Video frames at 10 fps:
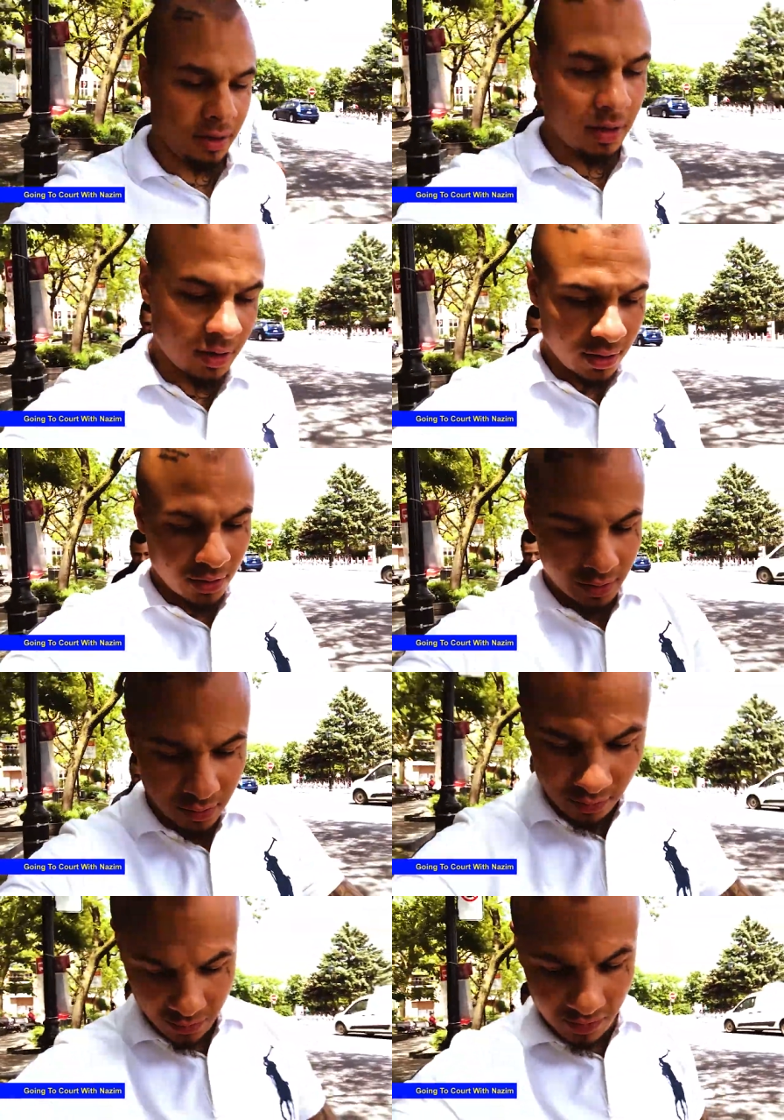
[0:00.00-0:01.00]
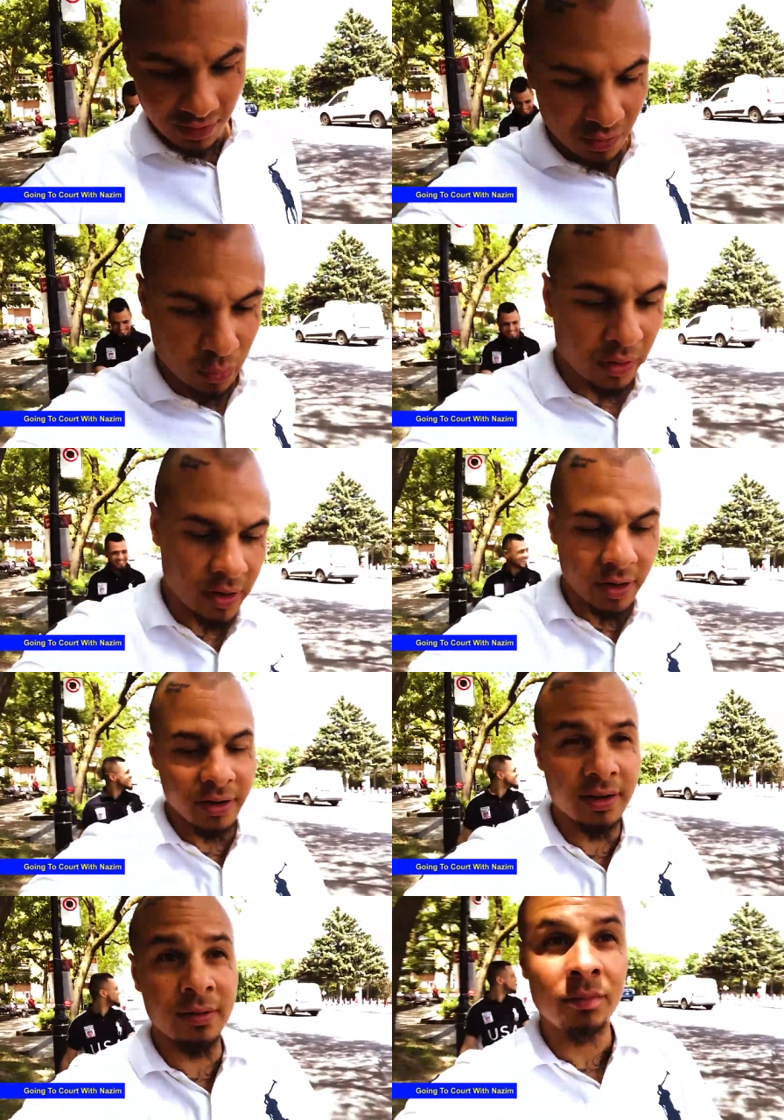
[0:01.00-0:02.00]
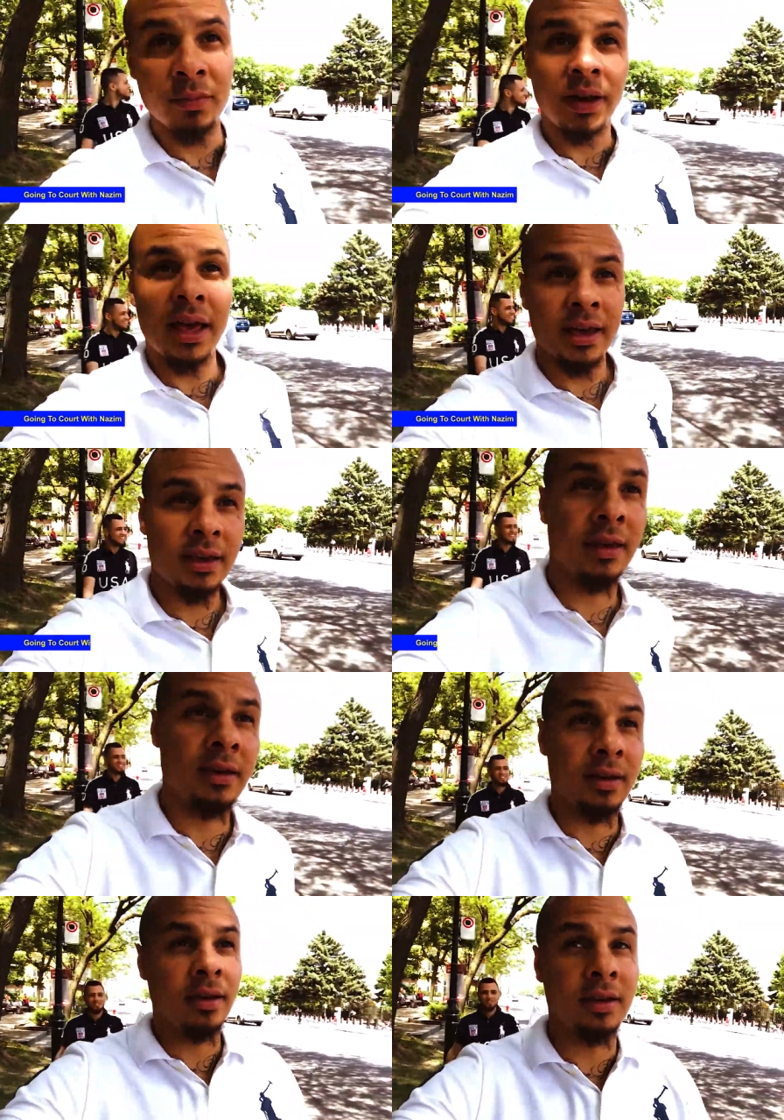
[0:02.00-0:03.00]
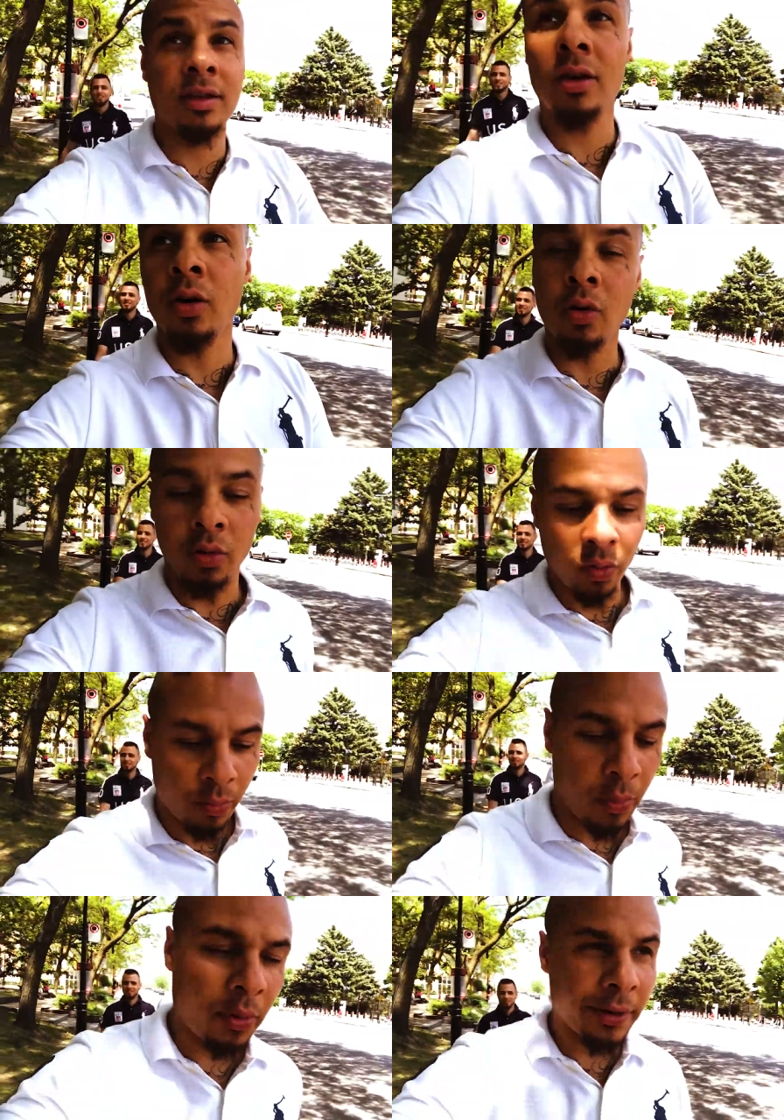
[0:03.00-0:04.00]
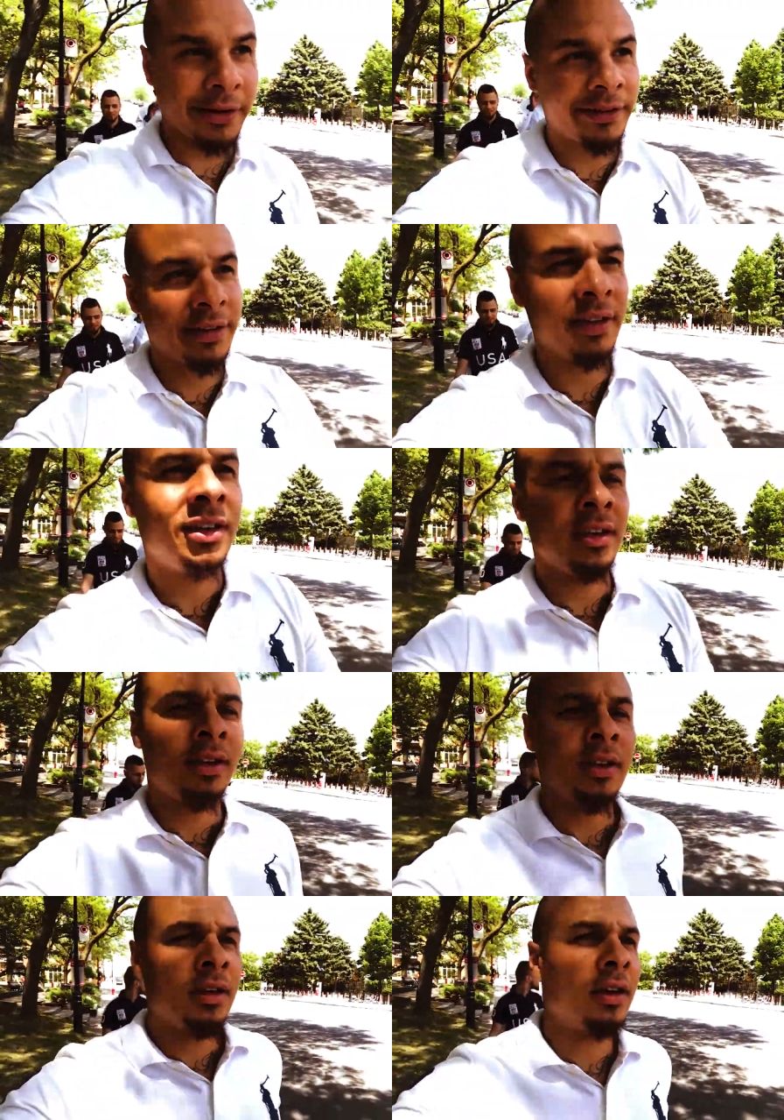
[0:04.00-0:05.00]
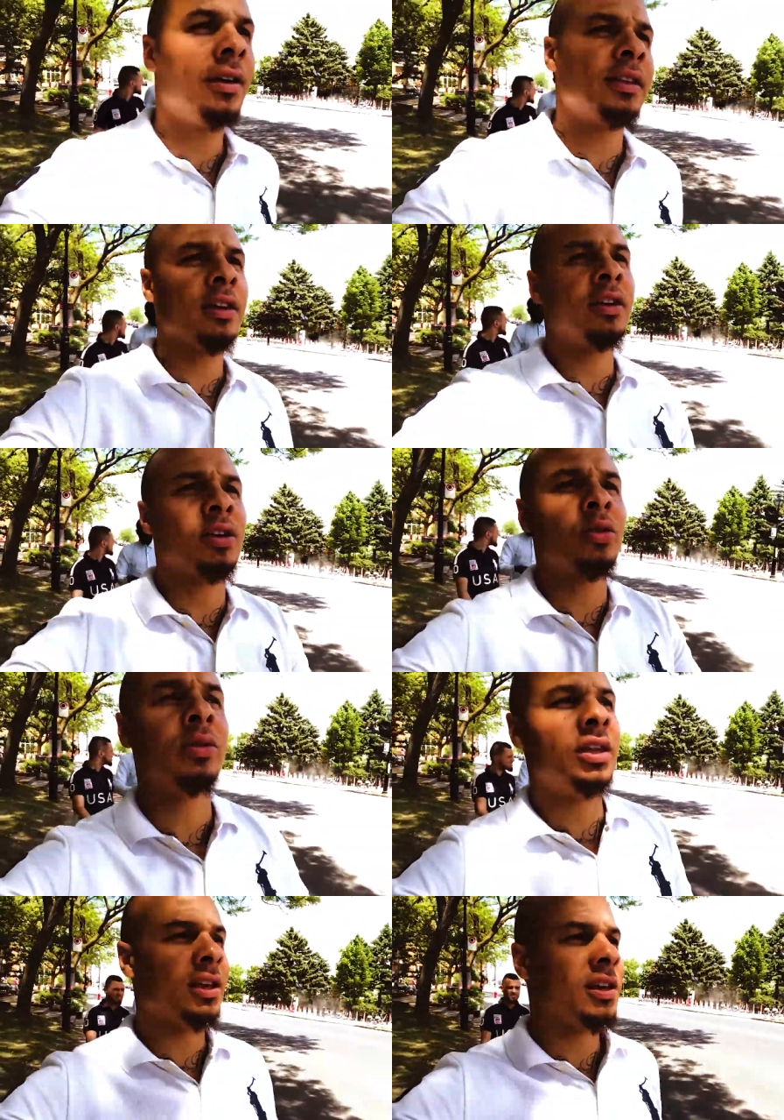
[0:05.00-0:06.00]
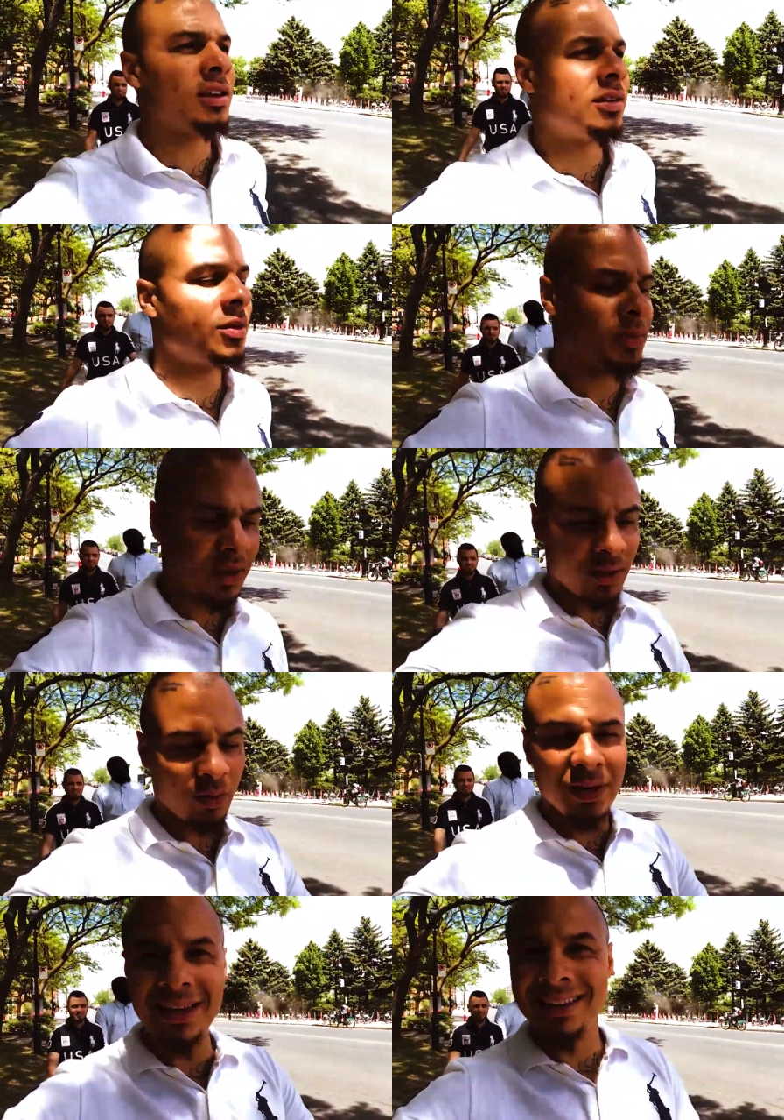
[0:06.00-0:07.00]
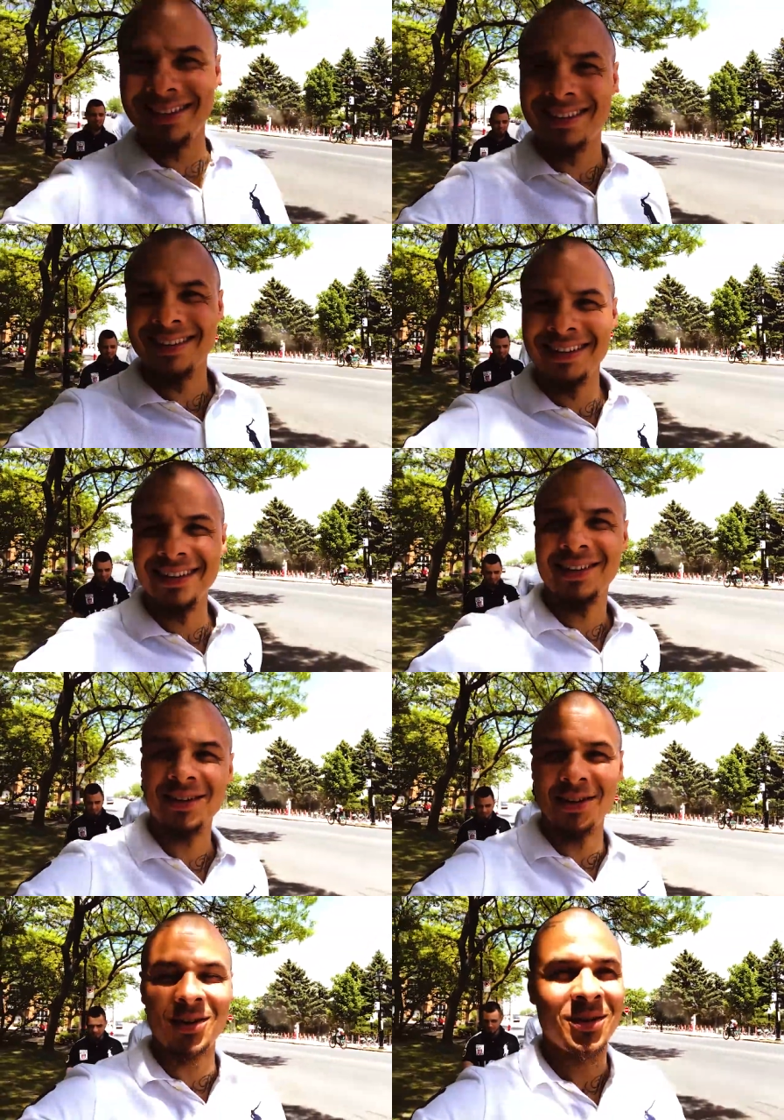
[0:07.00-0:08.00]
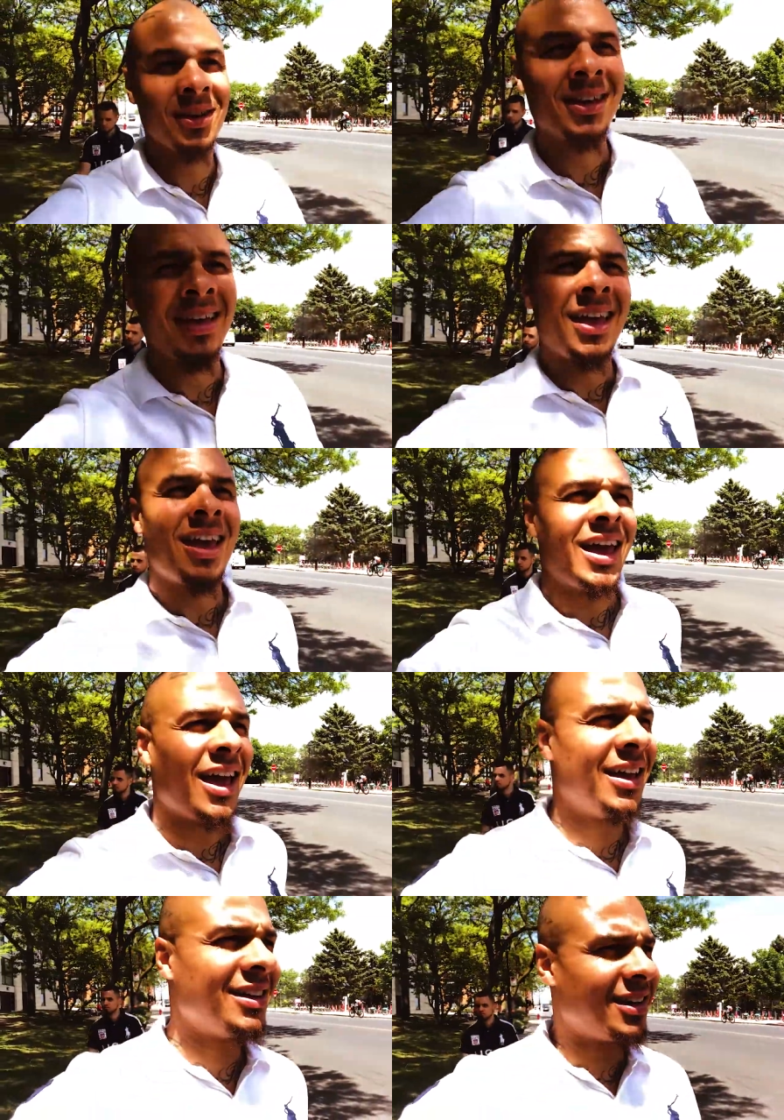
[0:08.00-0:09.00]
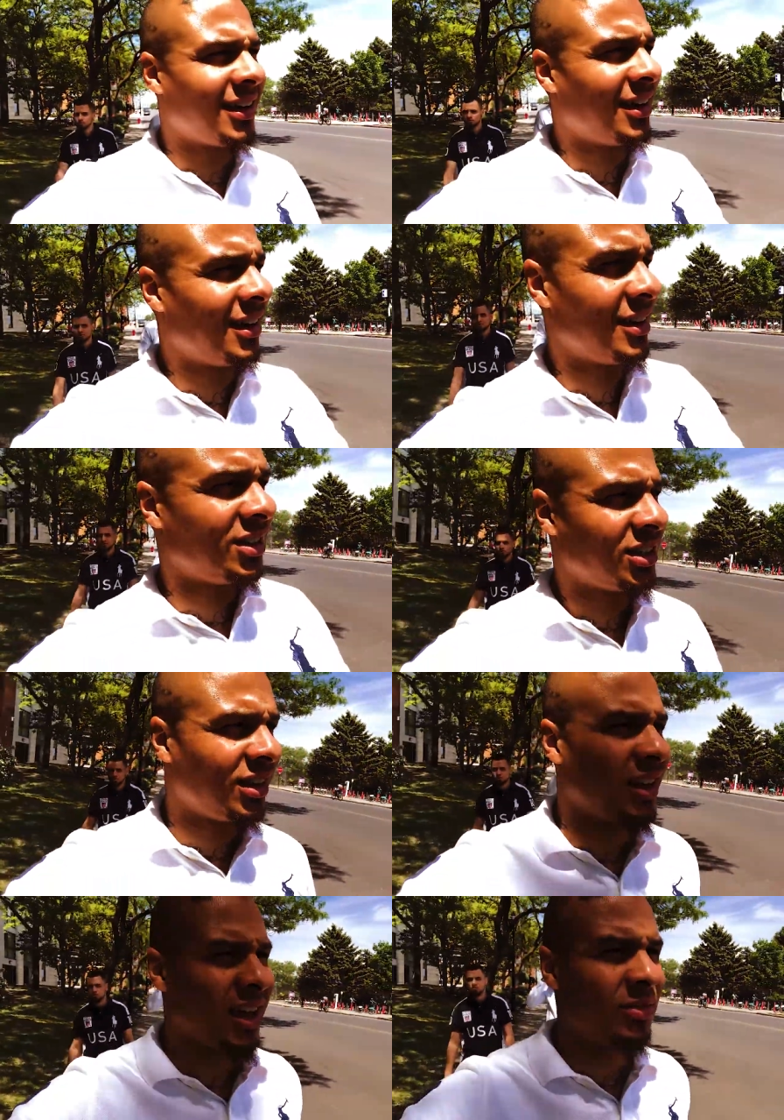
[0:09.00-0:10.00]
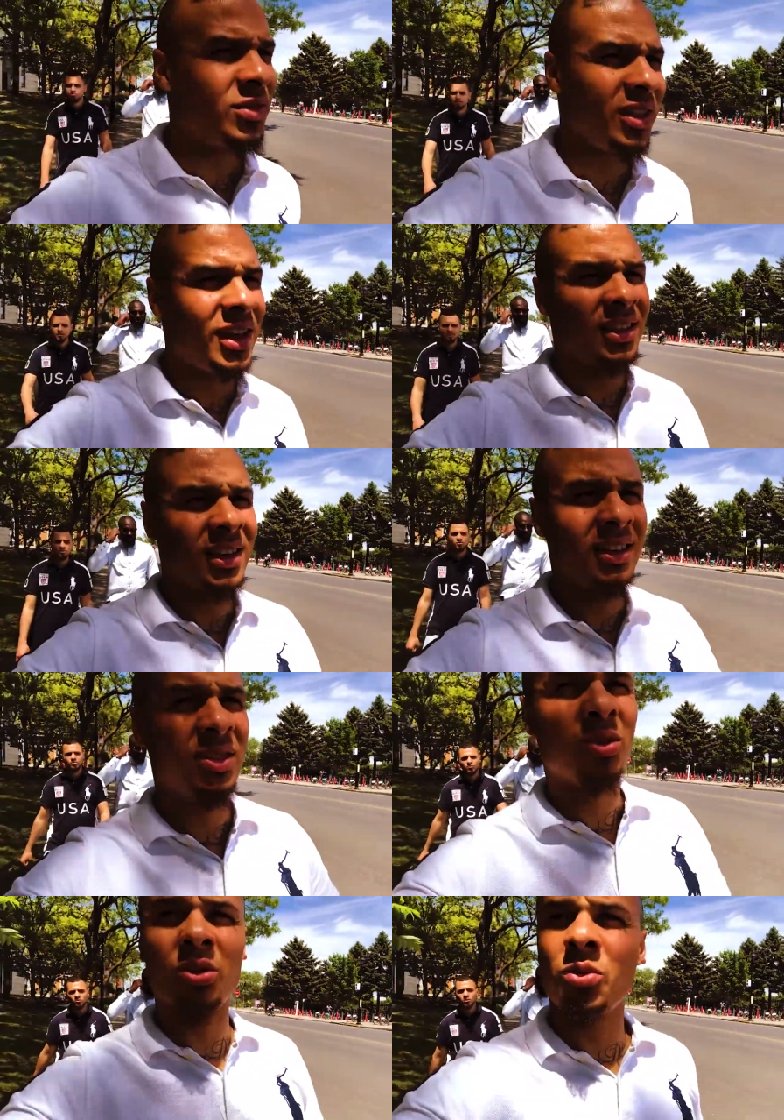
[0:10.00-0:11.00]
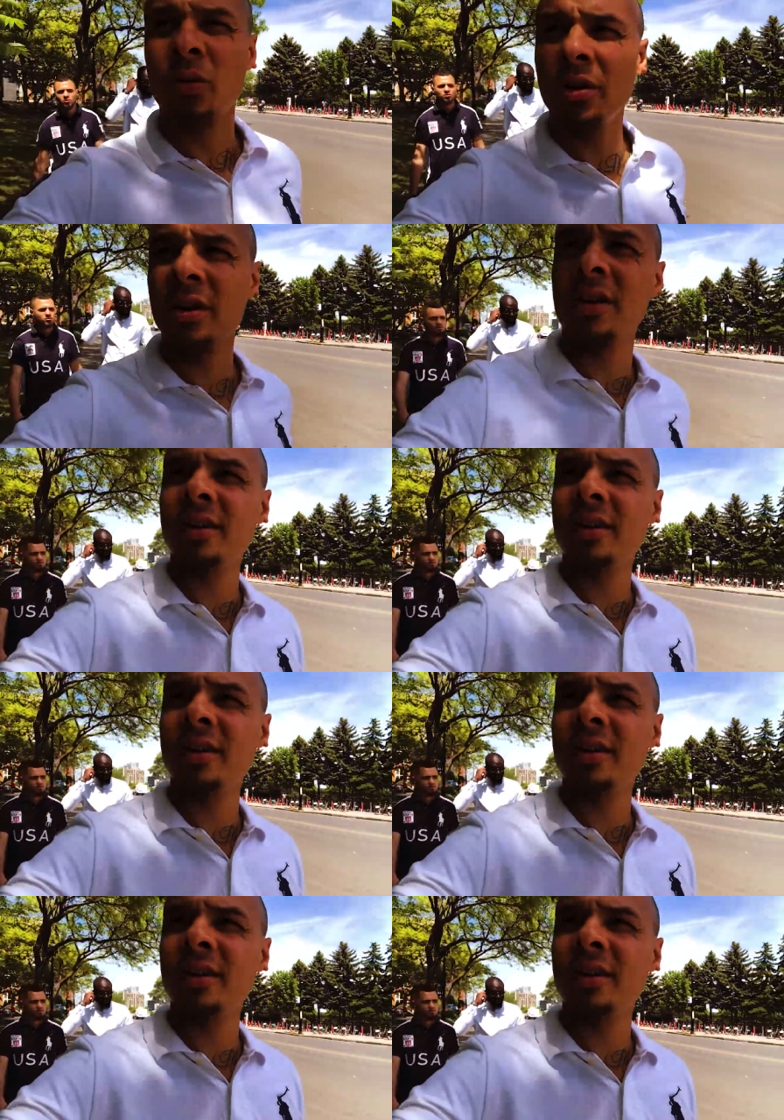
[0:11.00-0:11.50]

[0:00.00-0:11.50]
Uh, since we are like uh, in the old port, uh, they're gonna go take uh, something to eat, you know, and uh, inshallah after that I need to go to work.